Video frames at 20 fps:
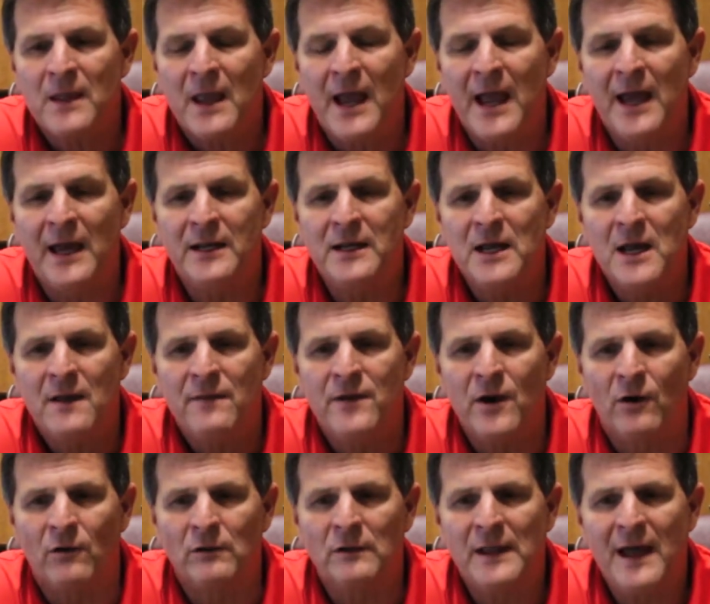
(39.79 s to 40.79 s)
And
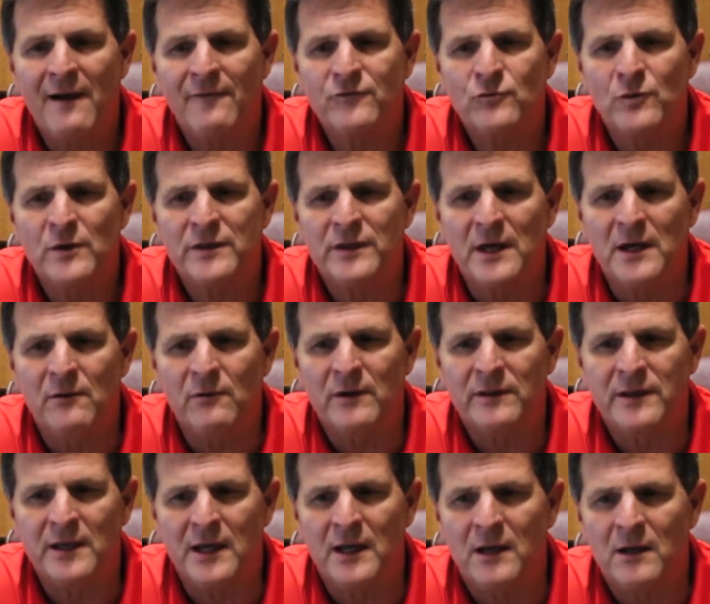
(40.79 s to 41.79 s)
they're left with
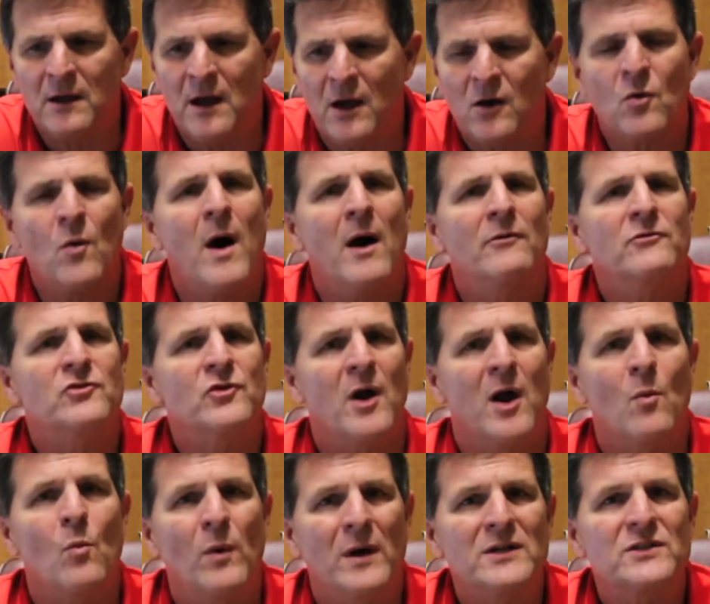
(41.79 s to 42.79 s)
a quandary
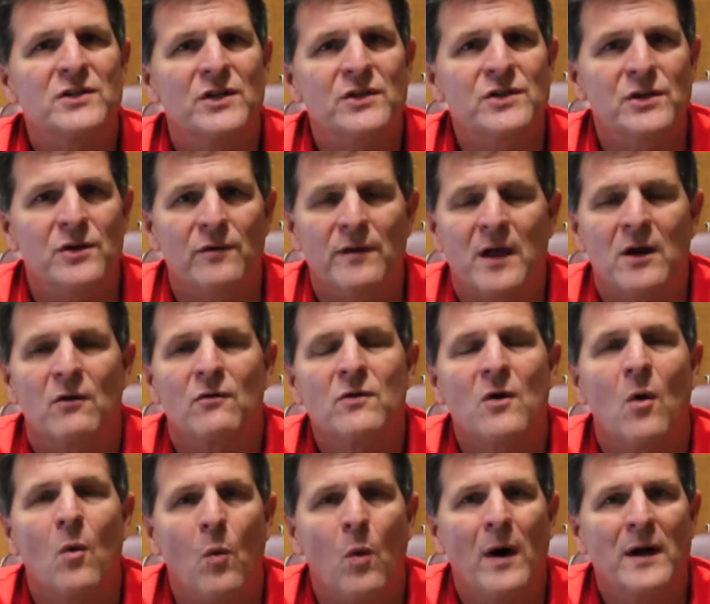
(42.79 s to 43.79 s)
on what to do. They don't
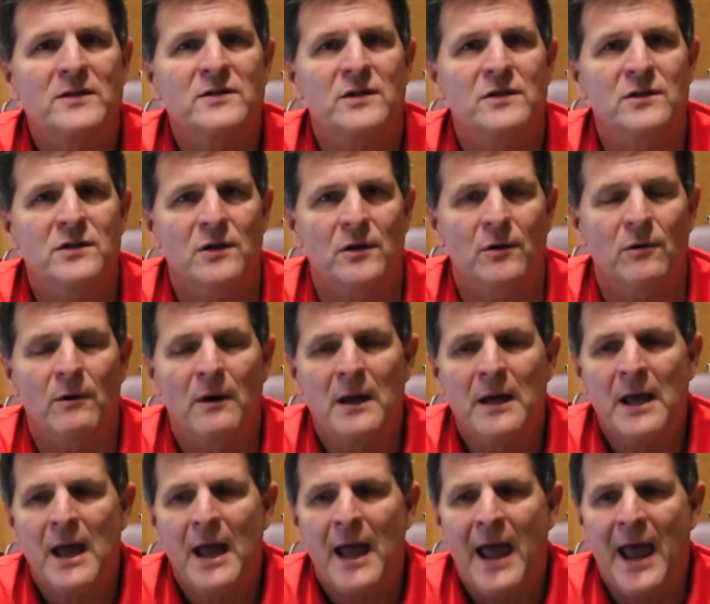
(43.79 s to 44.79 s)
know what to do.
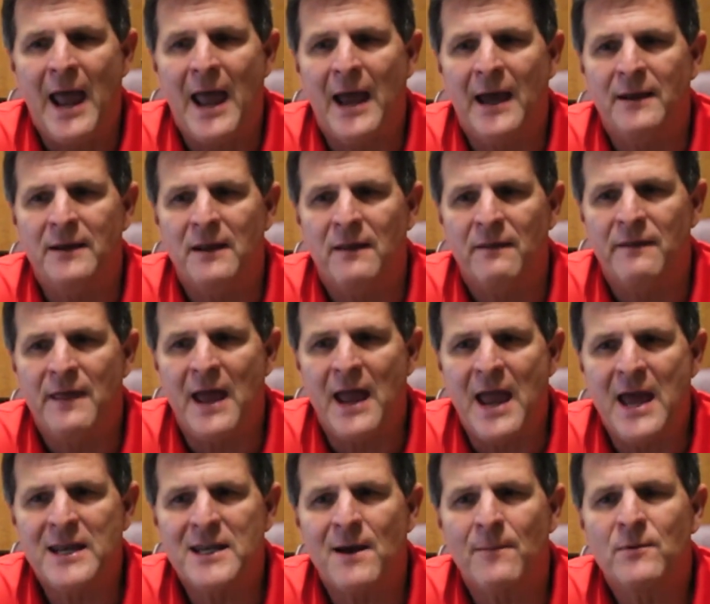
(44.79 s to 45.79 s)
And they
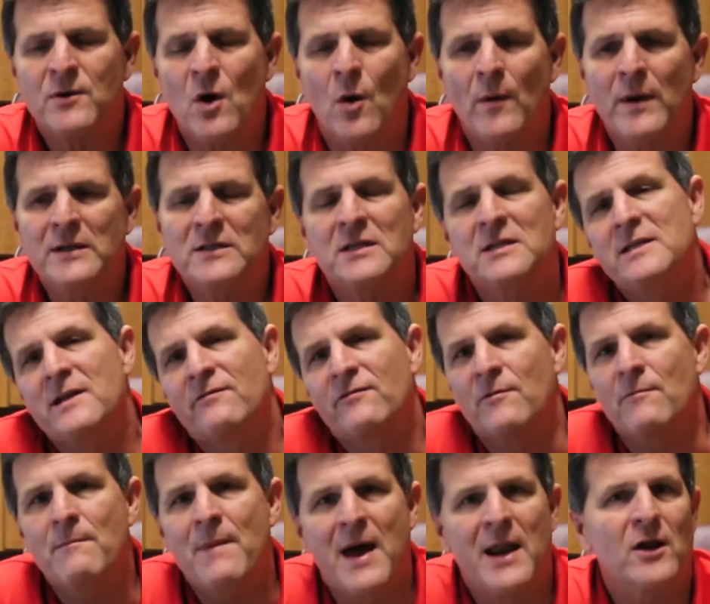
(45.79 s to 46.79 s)
end up going to
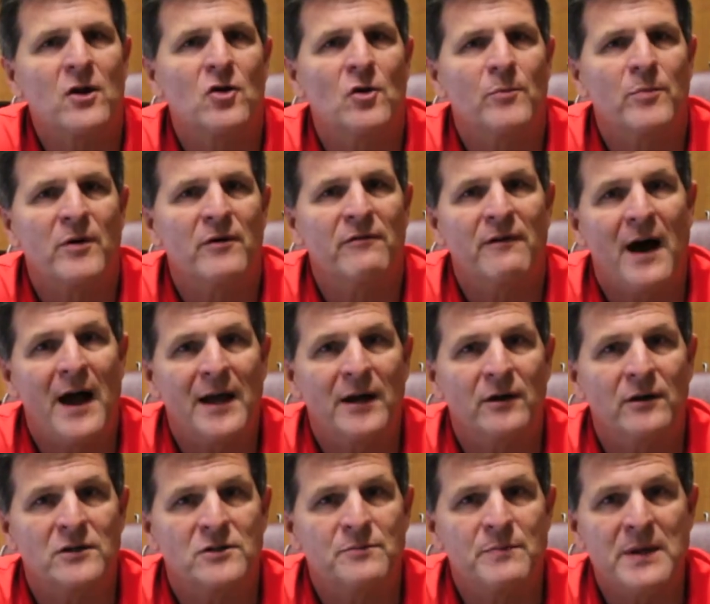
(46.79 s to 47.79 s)
different medical
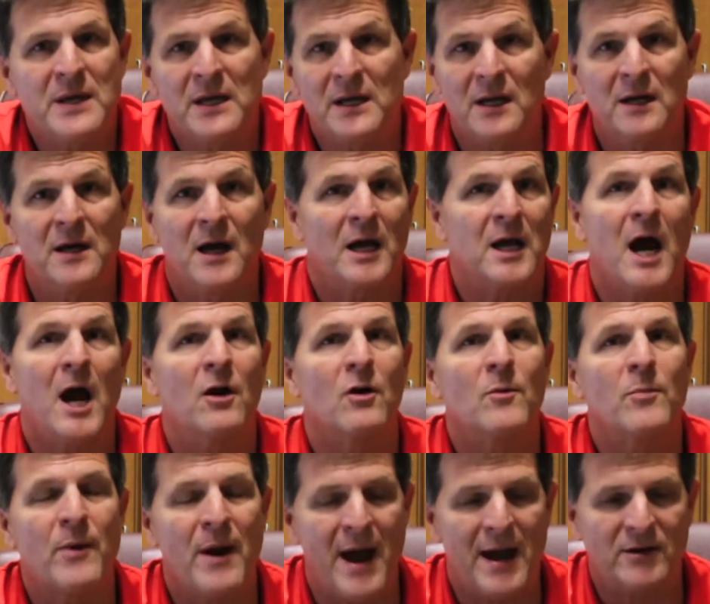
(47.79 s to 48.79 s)
providers, be it a
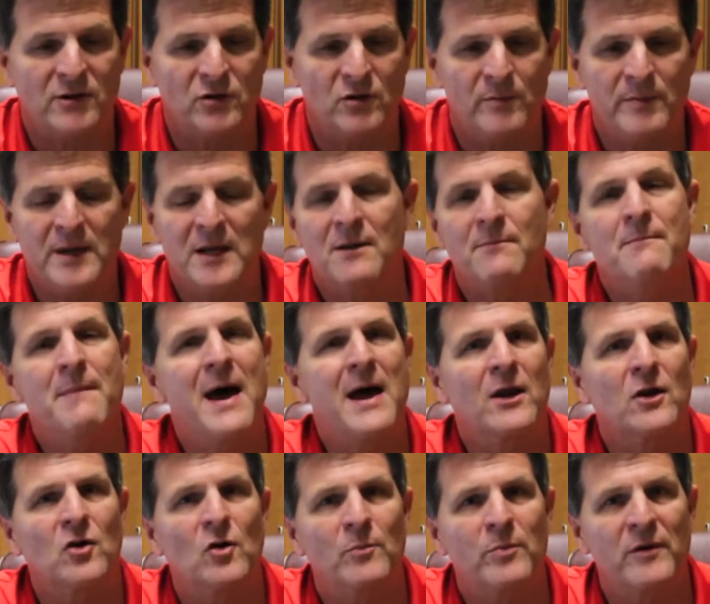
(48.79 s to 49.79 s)
chiropractor, be it a
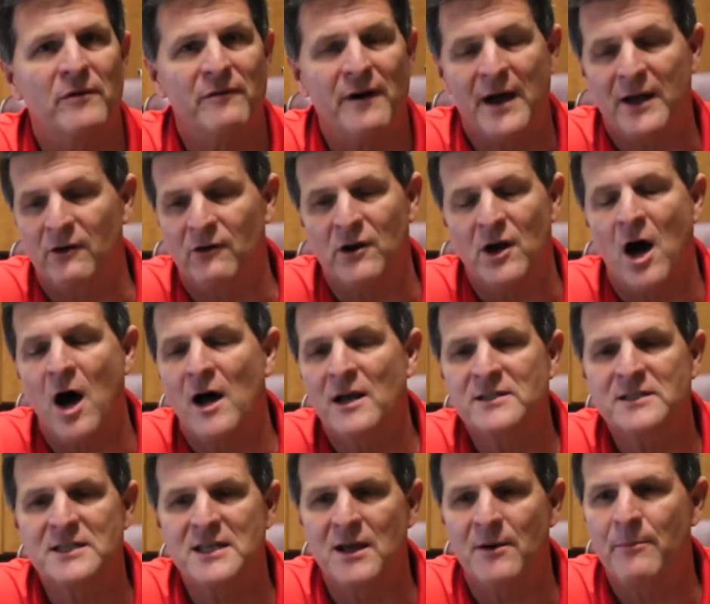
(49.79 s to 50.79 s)
medical provider, an
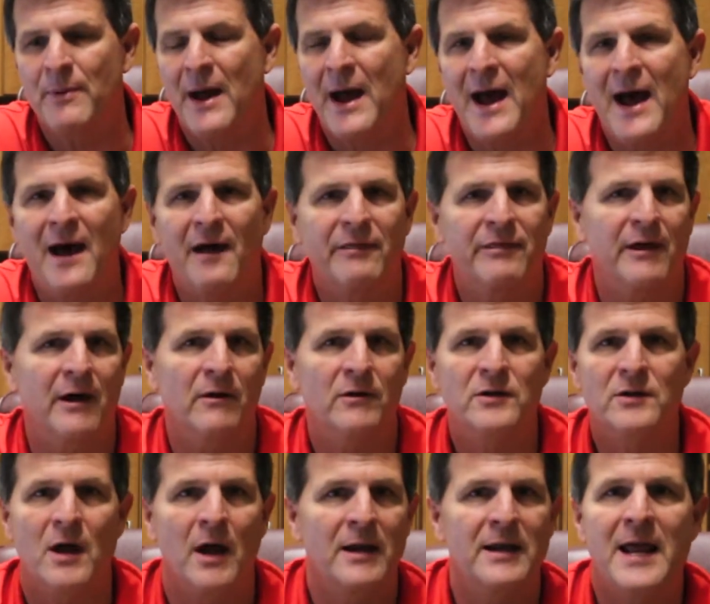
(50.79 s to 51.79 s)
osteopath, a
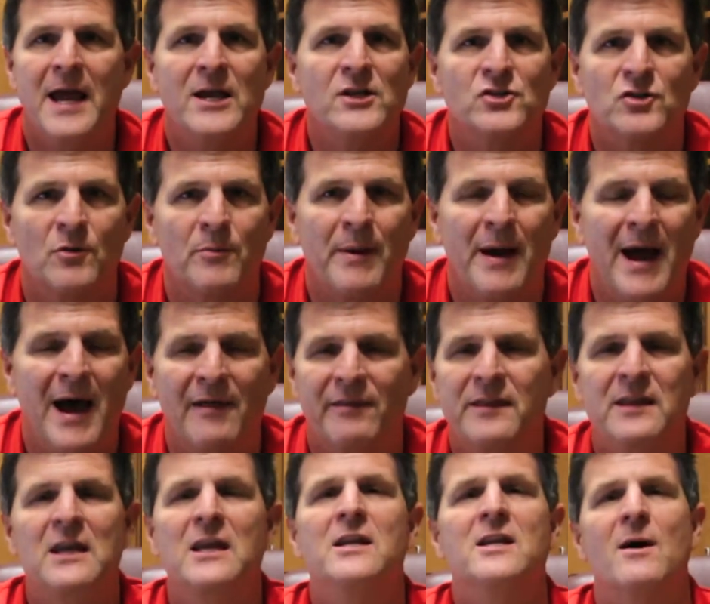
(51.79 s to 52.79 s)
naturopath,
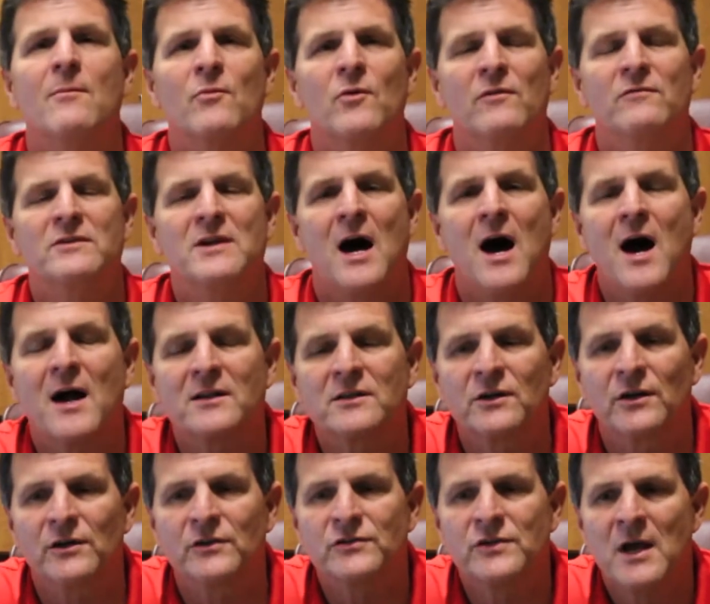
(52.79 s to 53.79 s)
any number of
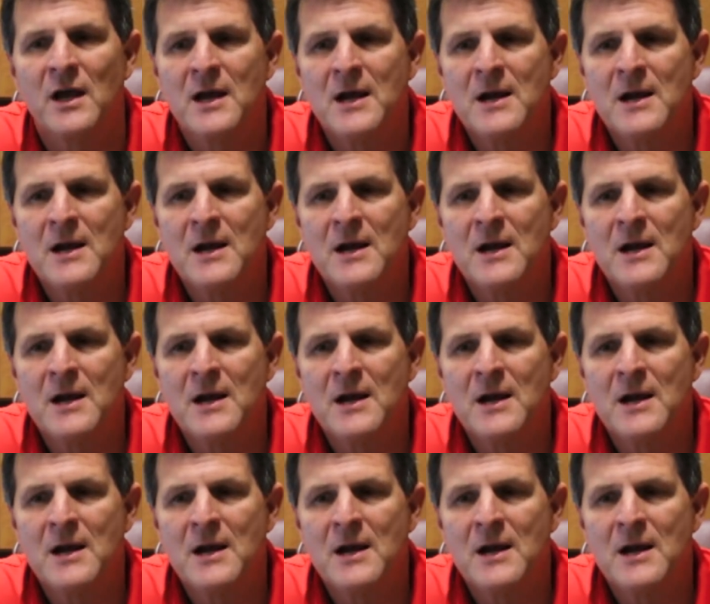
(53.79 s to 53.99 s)
doctors.